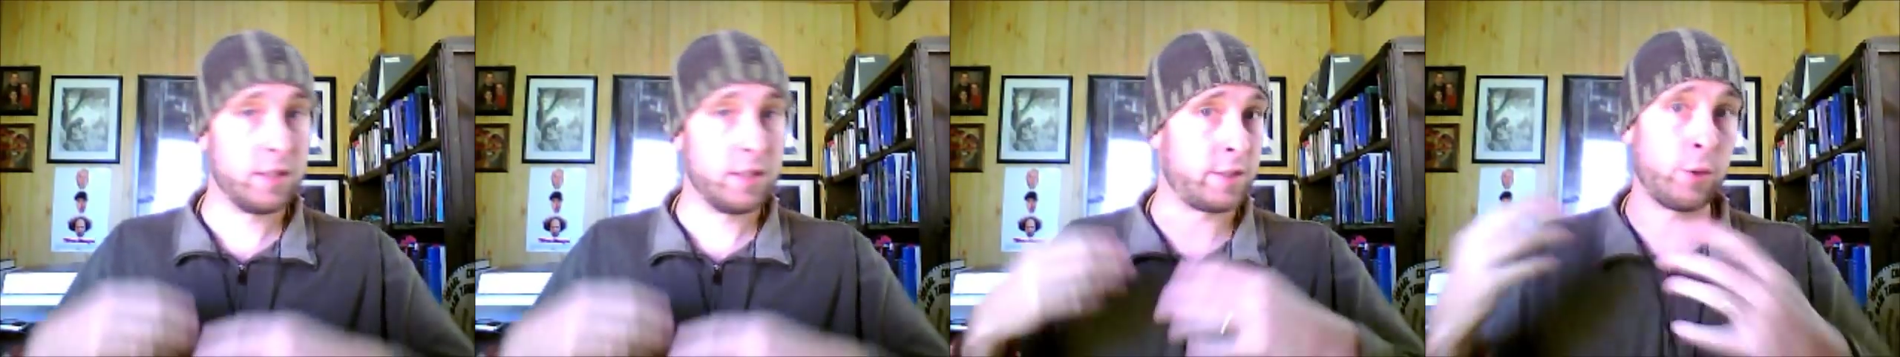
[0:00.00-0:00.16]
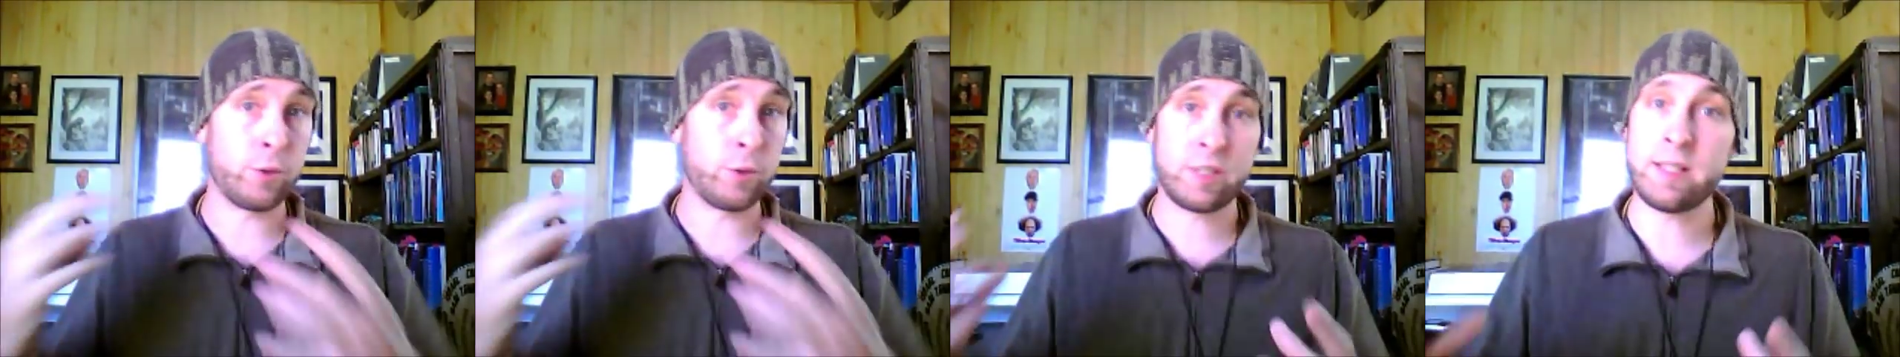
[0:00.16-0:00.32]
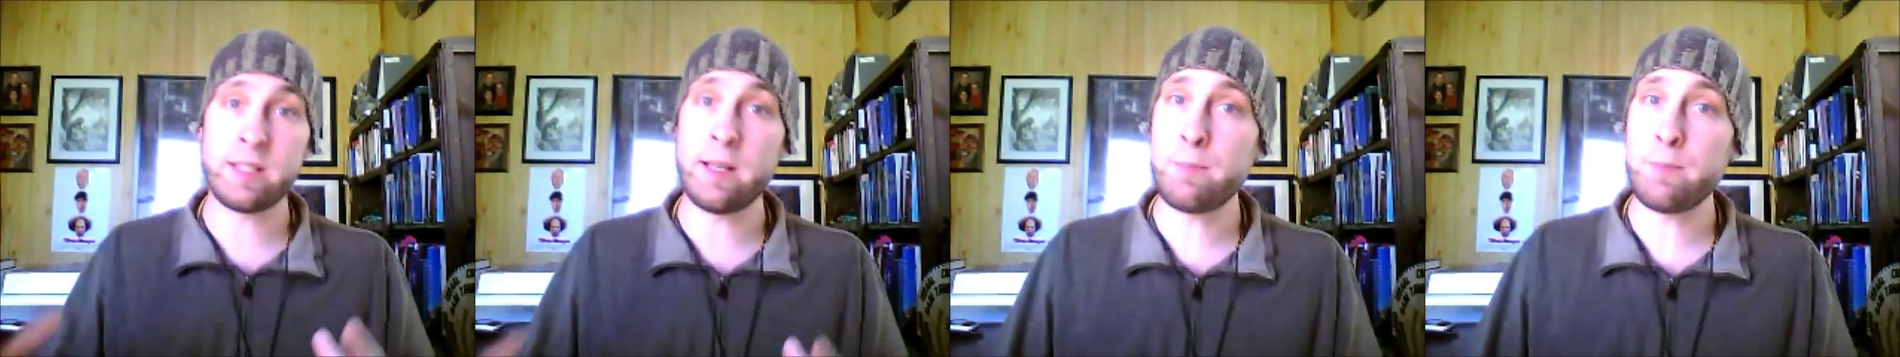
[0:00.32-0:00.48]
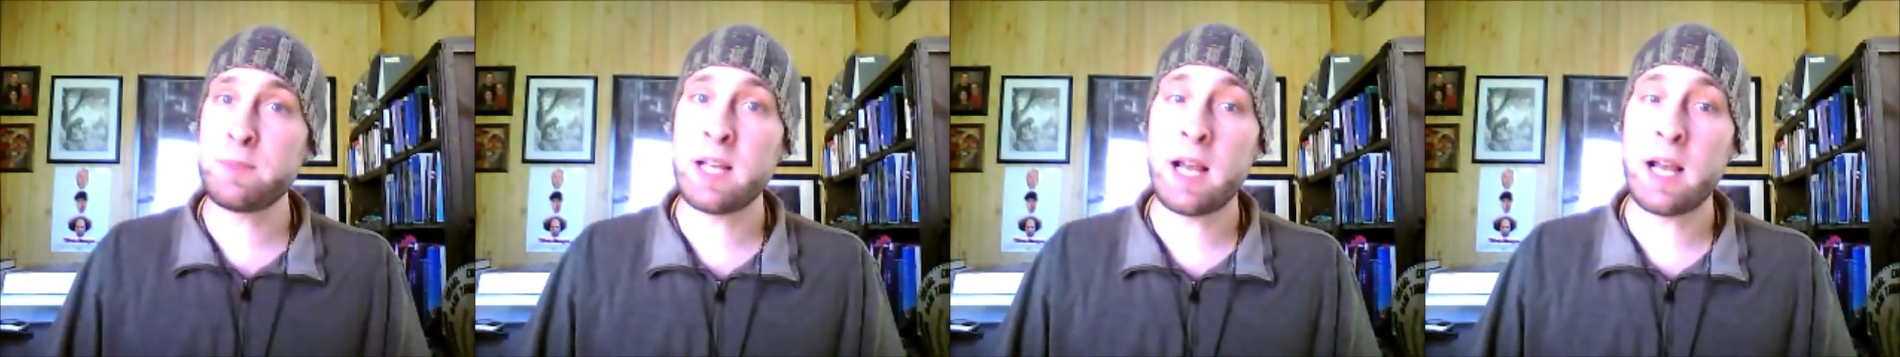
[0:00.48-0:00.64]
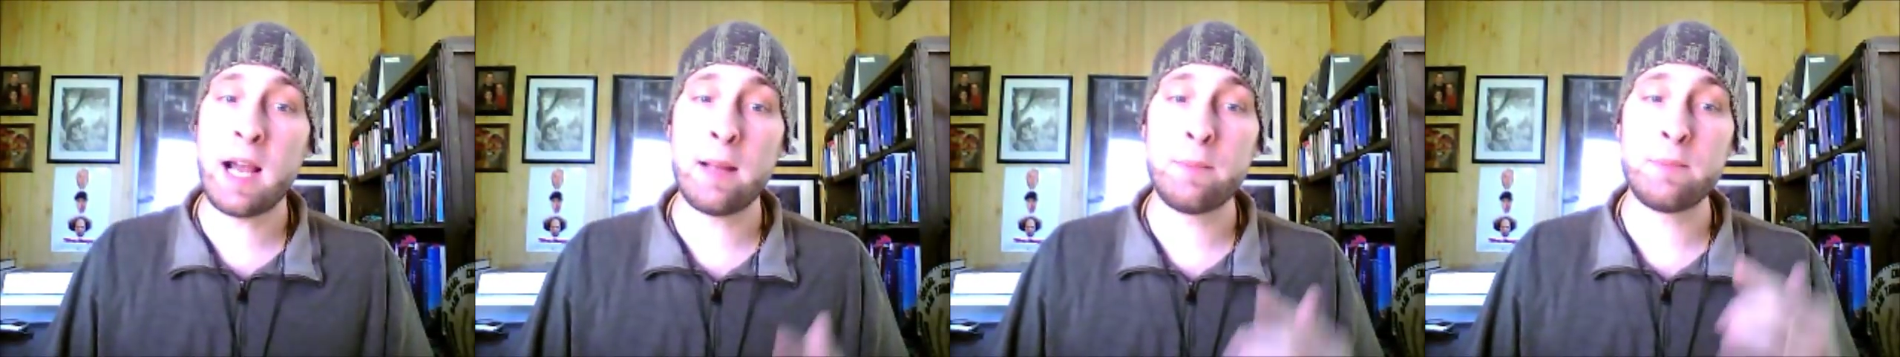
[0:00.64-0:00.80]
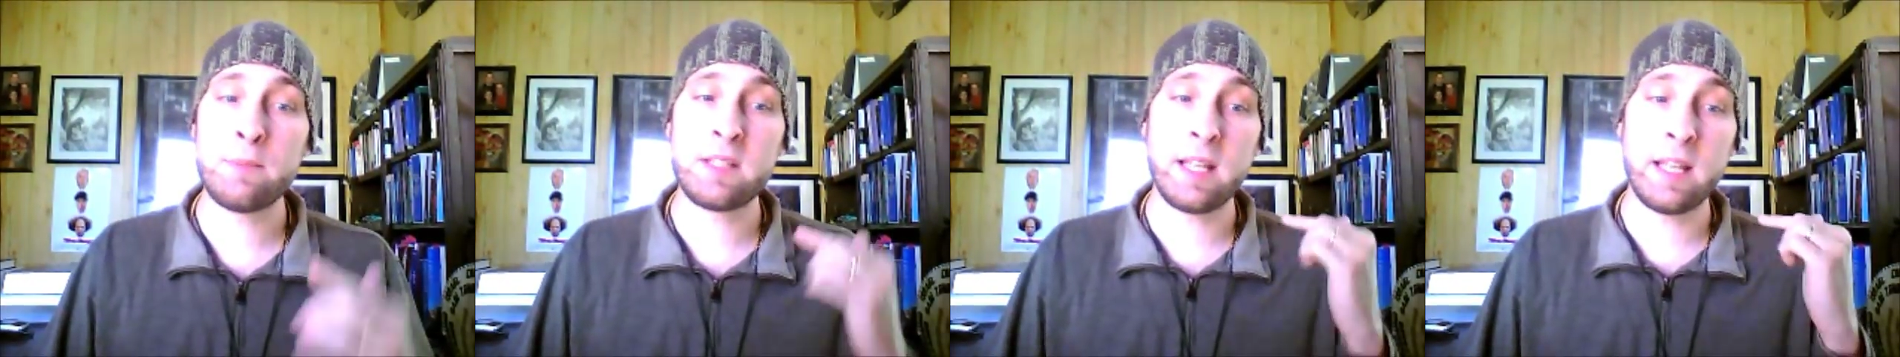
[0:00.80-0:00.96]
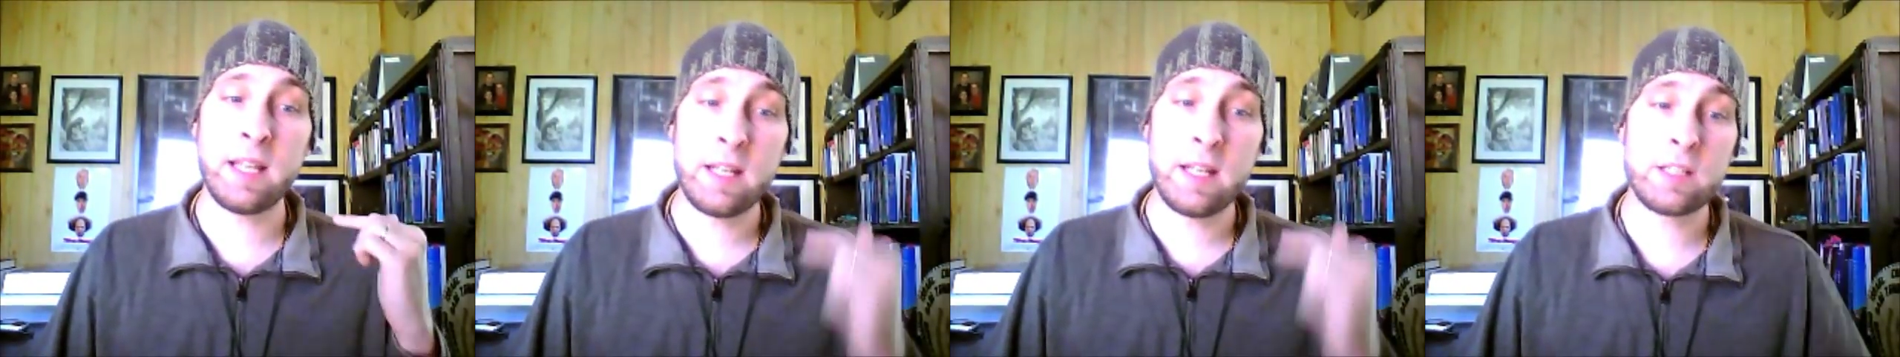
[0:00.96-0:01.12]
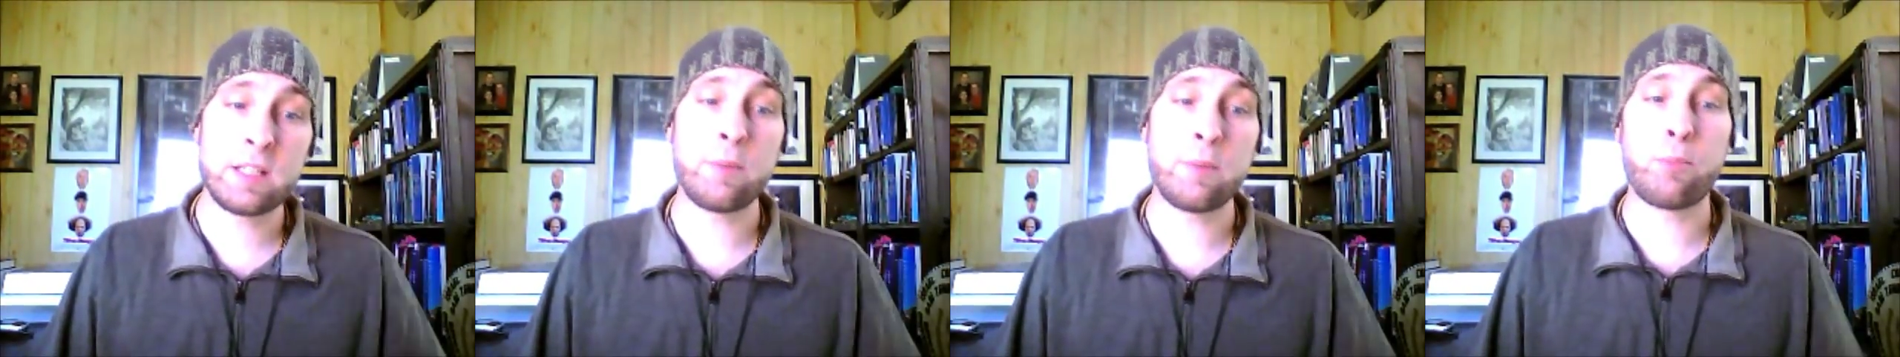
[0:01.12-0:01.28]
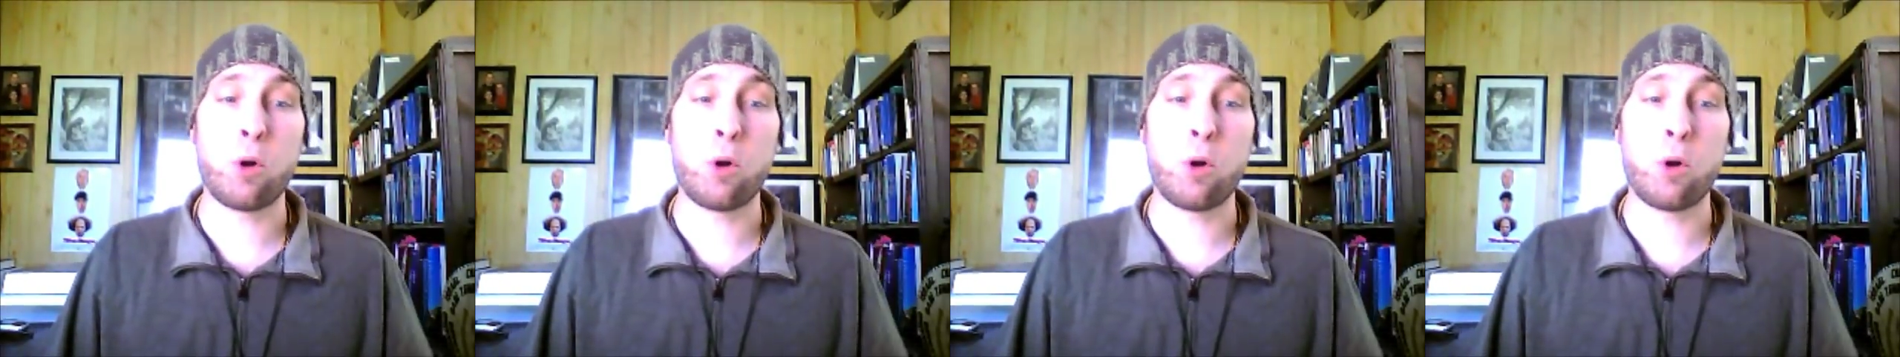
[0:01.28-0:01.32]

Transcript: So sometimes it is